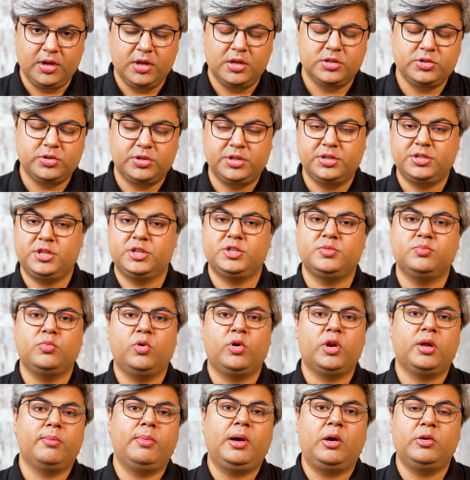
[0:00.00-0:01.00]
So this is
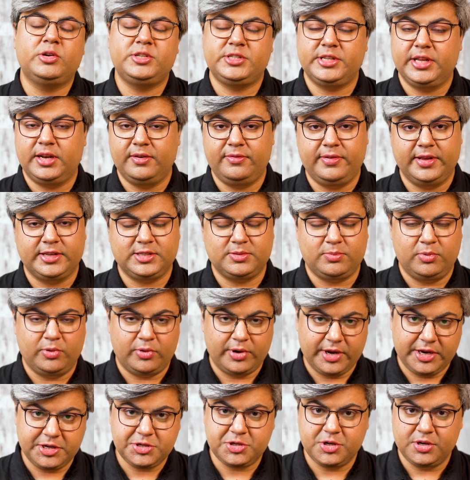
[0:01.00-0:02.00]
more about
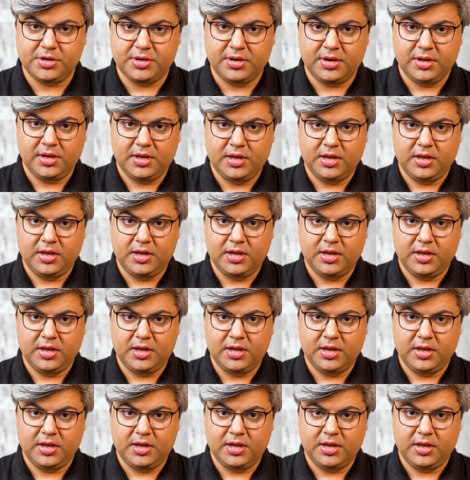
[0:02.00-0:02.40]
self-exploration,